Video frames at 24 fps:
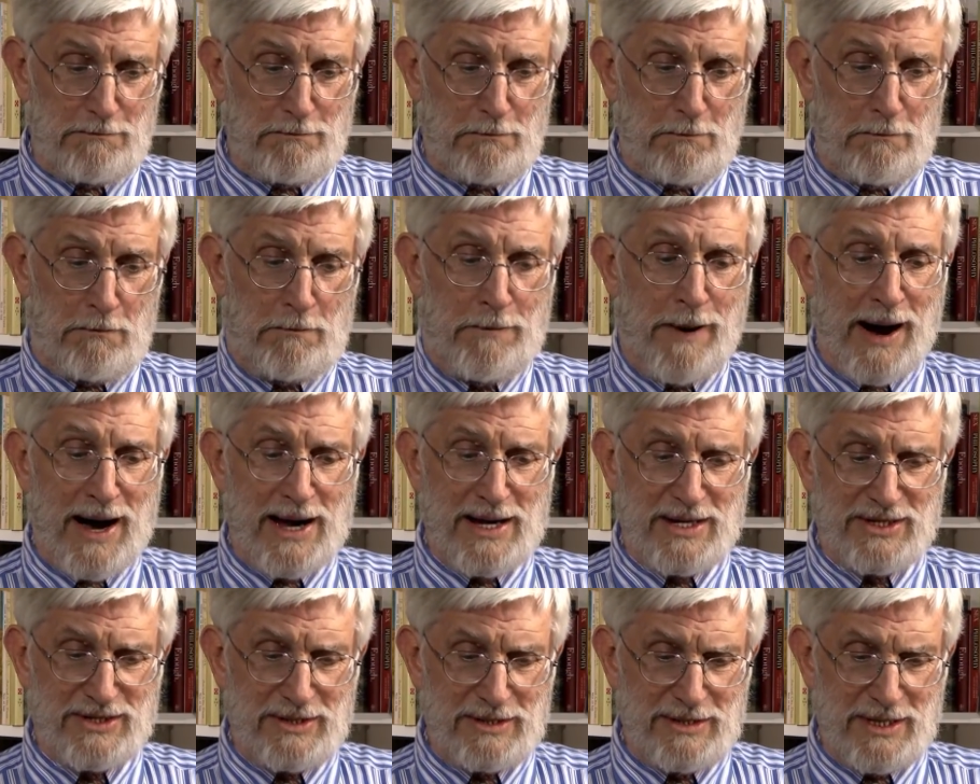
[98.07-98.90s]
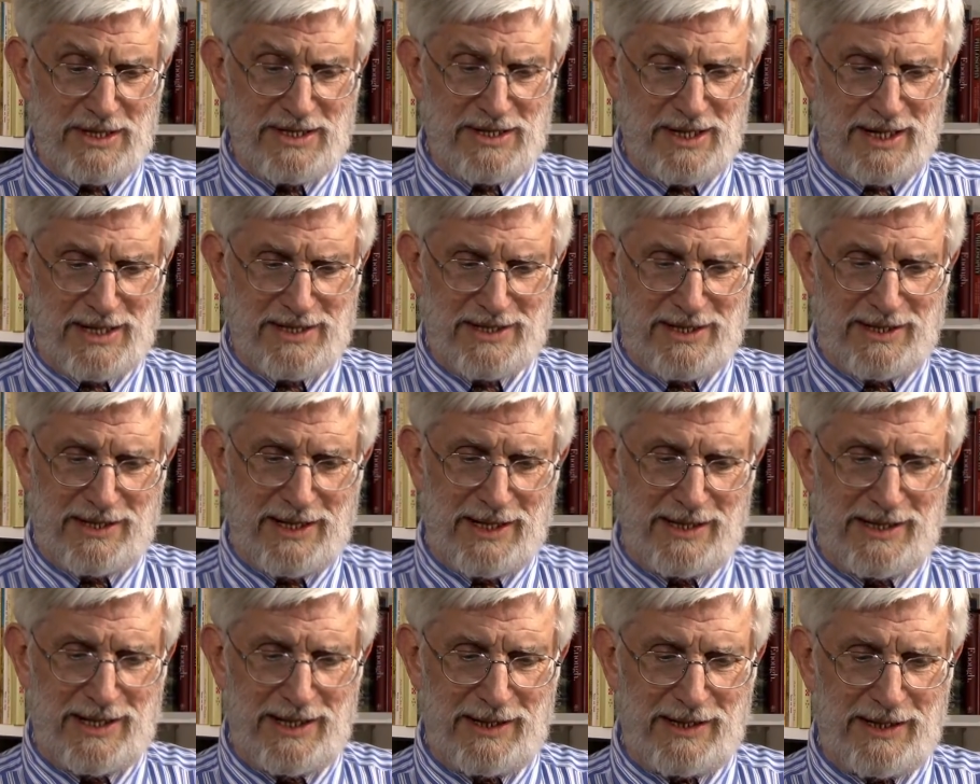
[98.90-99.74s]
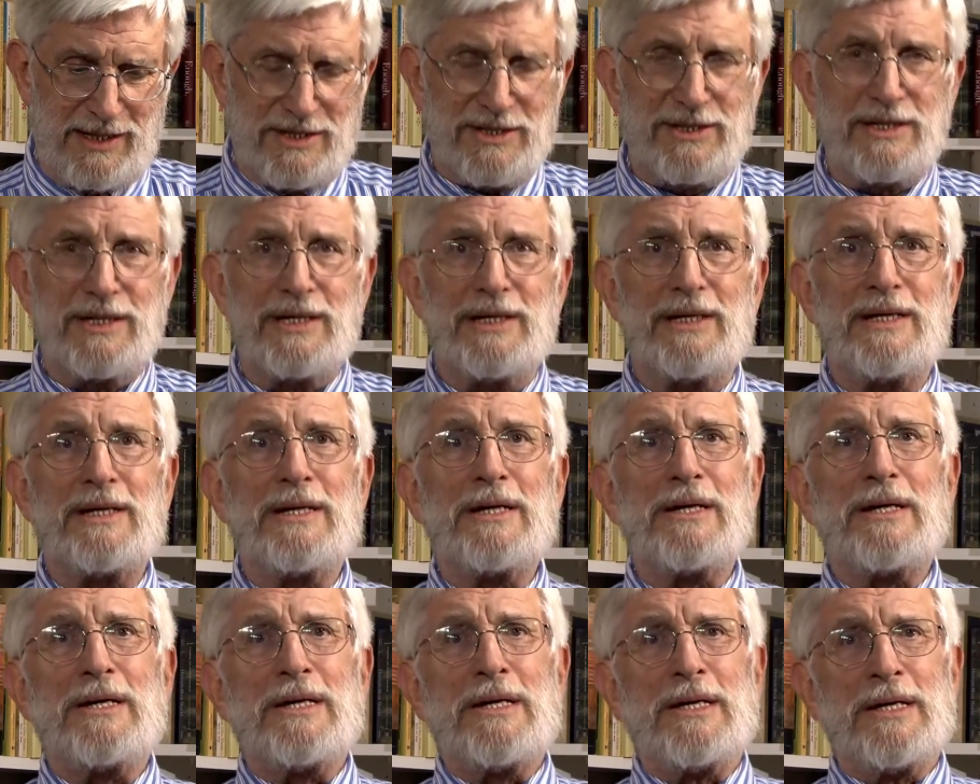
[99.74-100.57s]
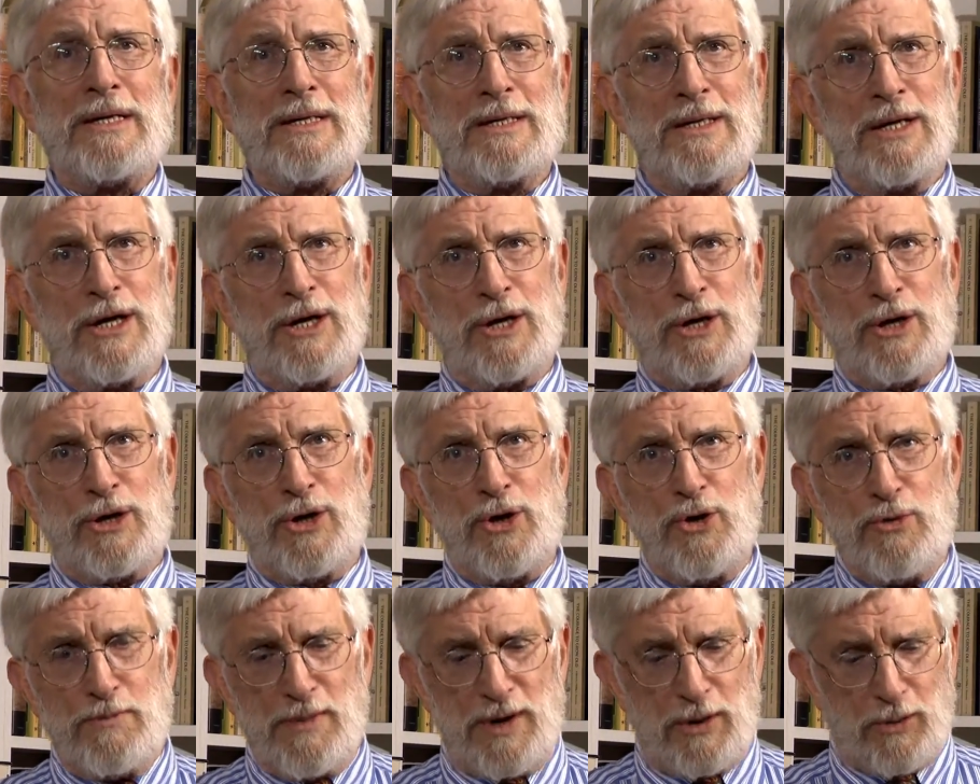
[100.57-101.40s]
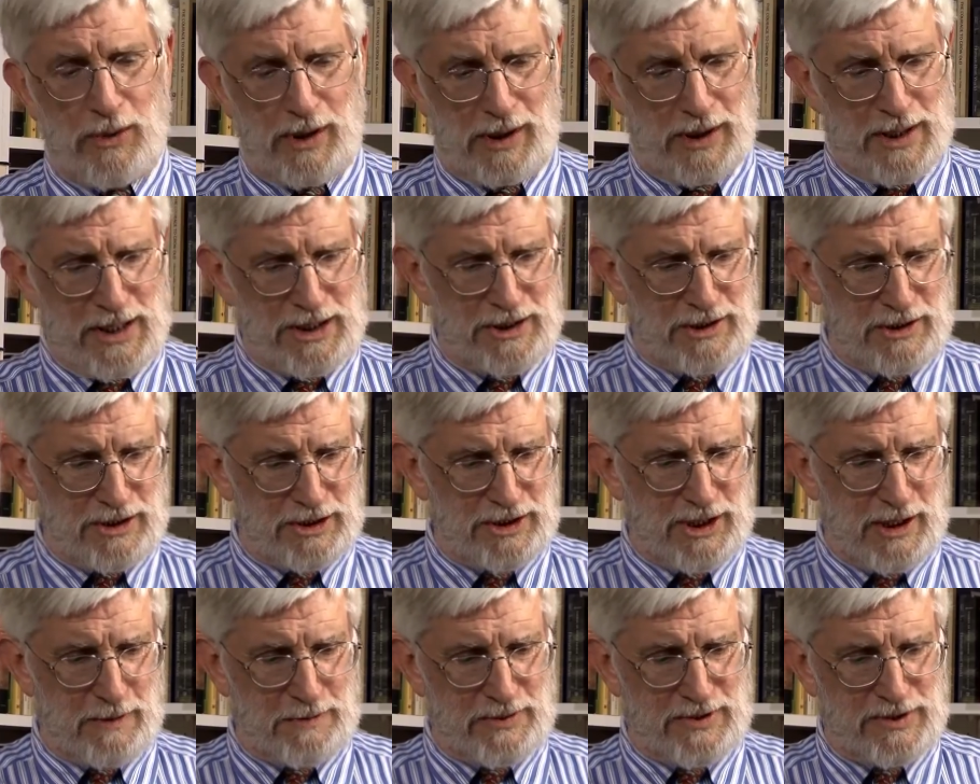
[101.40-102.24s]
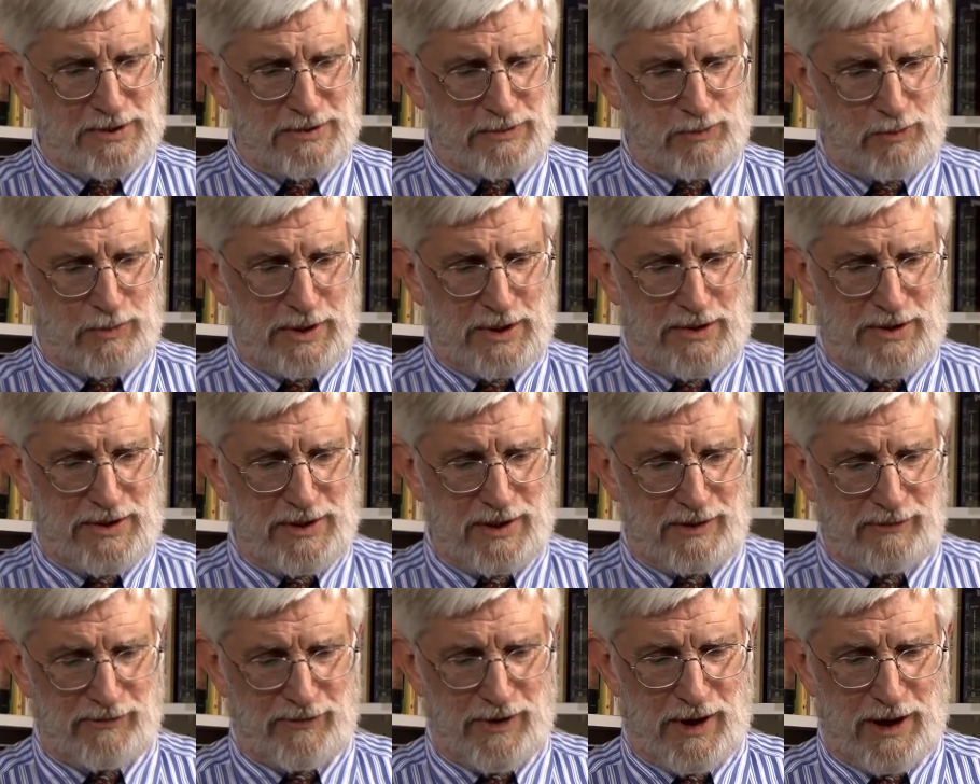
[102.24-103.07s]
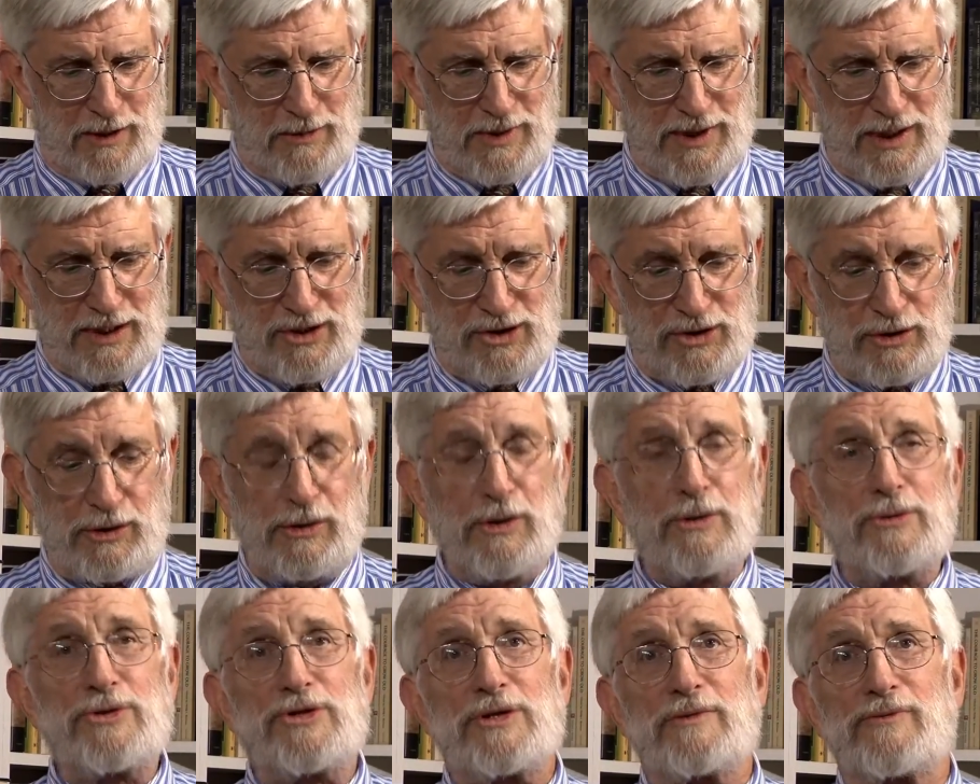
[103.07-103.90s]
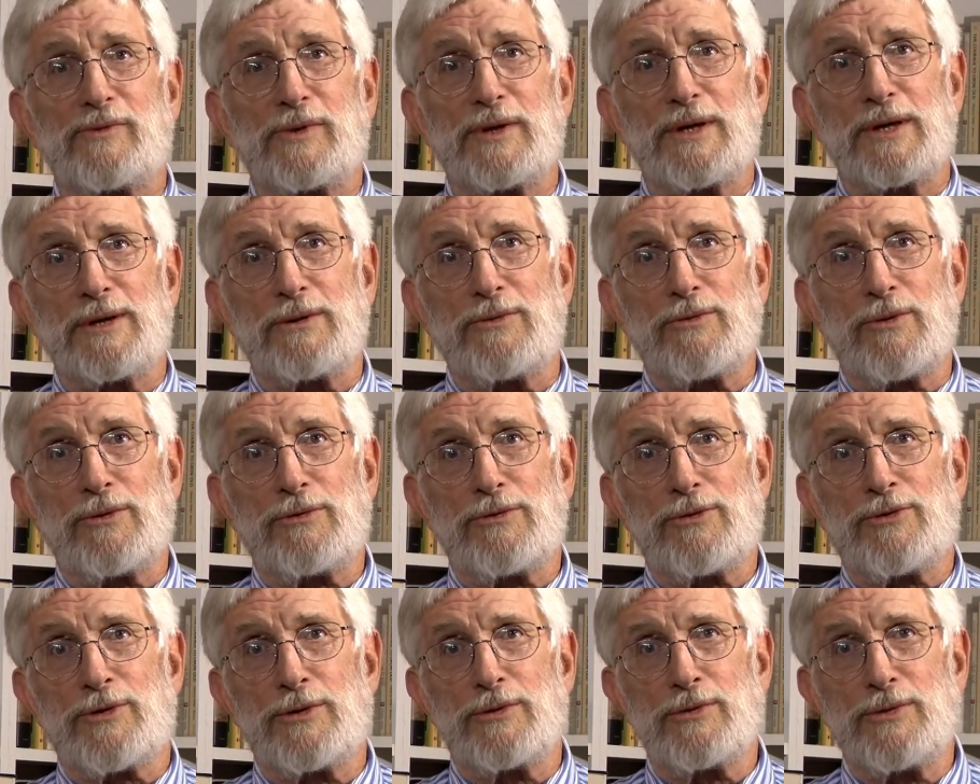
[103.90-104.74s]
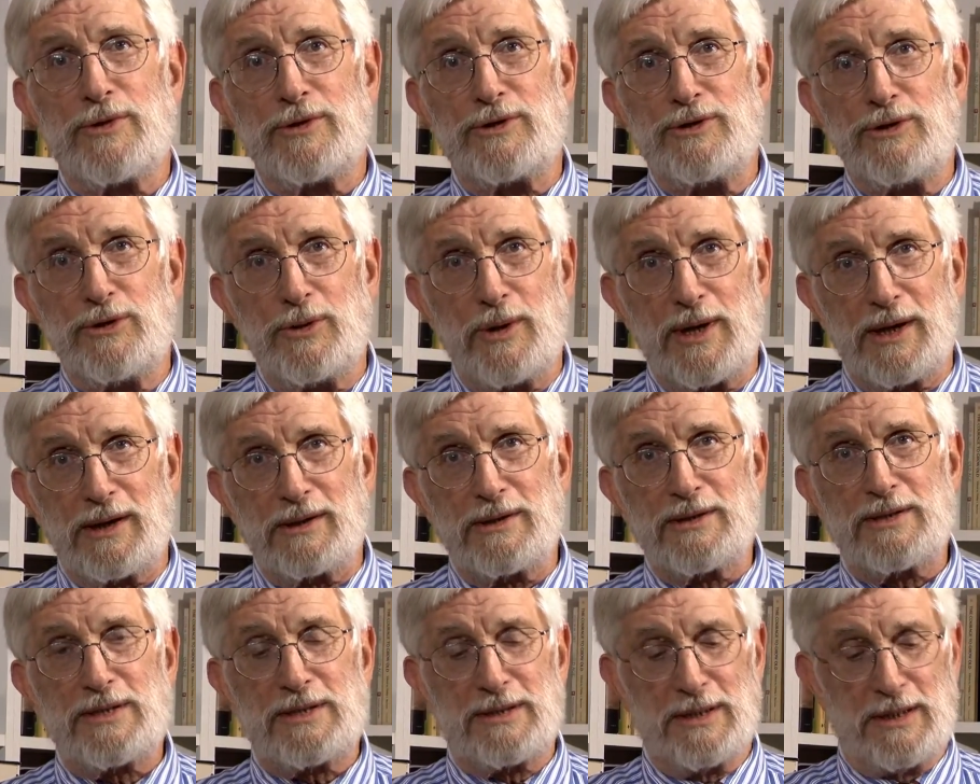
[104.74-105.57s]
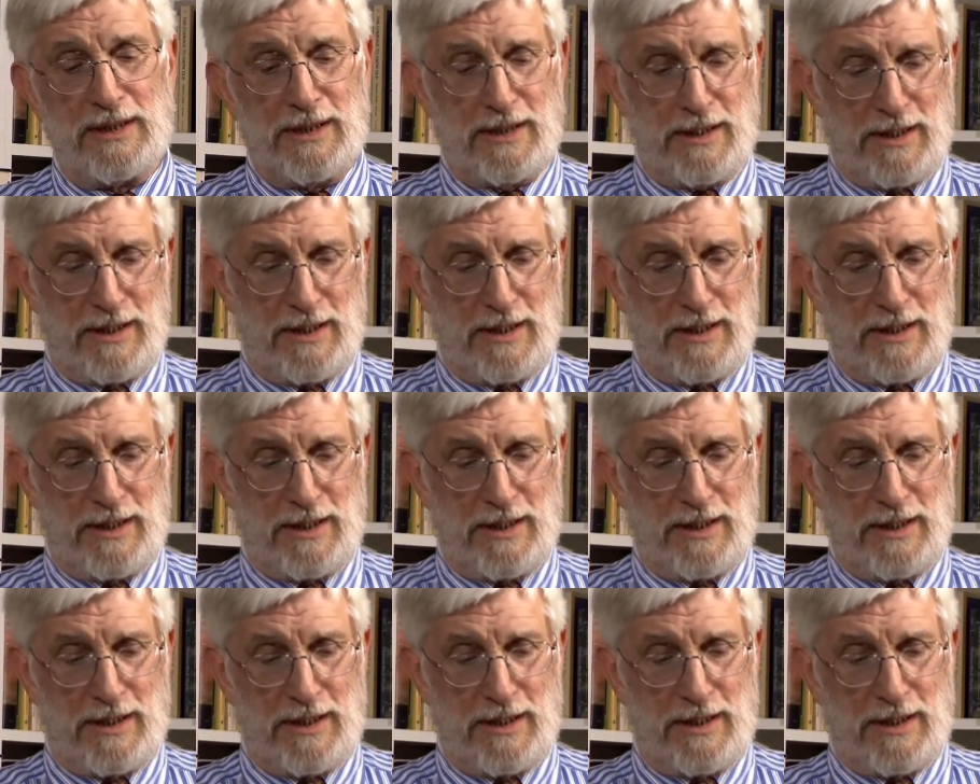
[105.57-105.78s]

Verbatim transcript: Biased in the sense that they tend to see human relationships with the environment exclusively through the doings